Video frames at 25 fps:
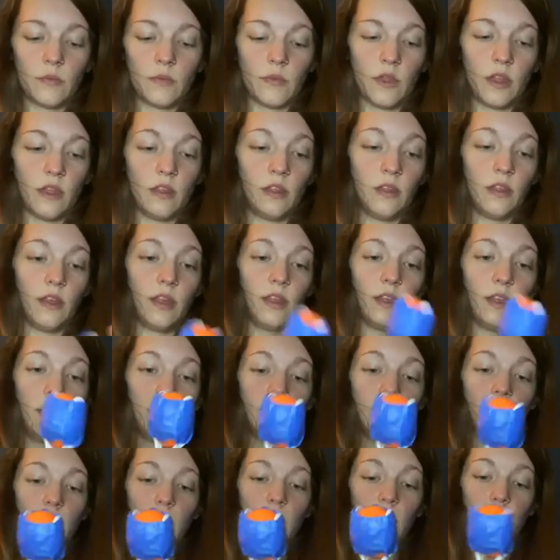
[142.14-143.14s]
And
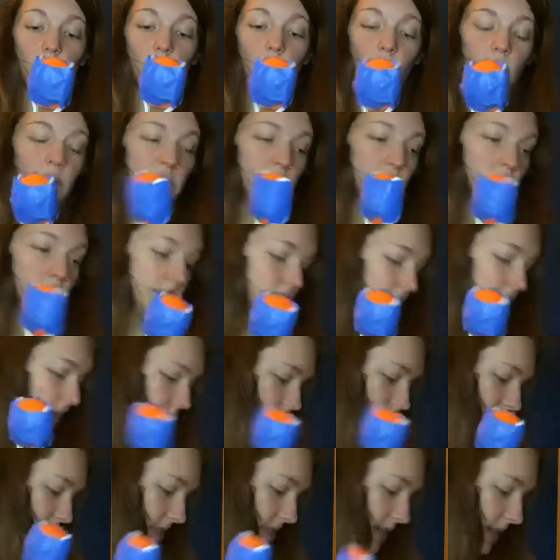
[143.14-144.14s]
then I'm going to
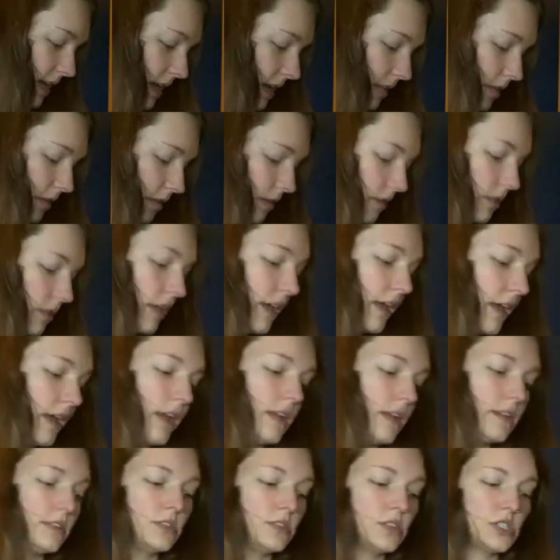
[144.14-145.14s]
tape together the
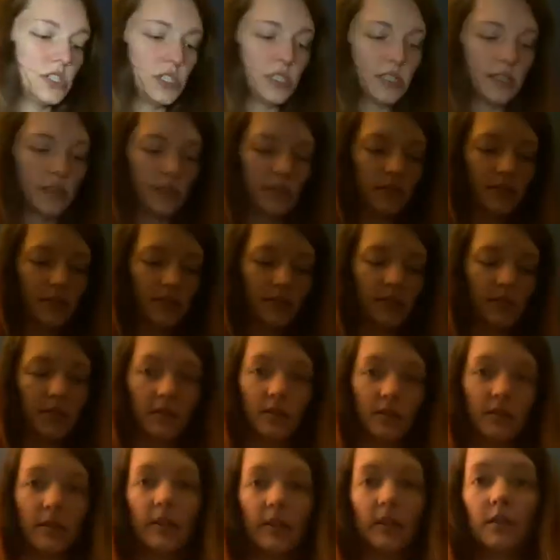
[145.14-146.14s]
ends just
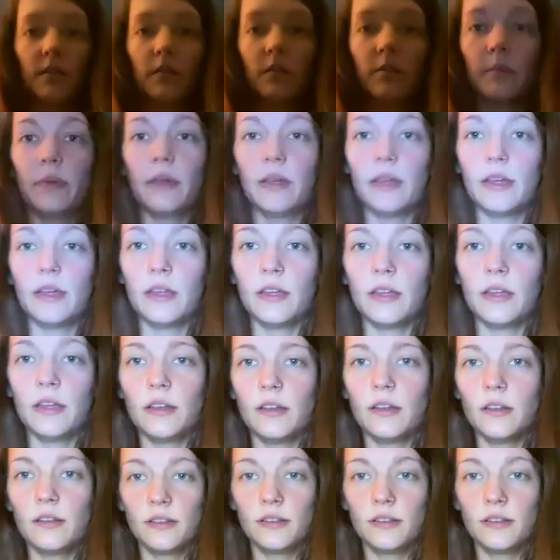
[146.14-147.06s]
a little bit.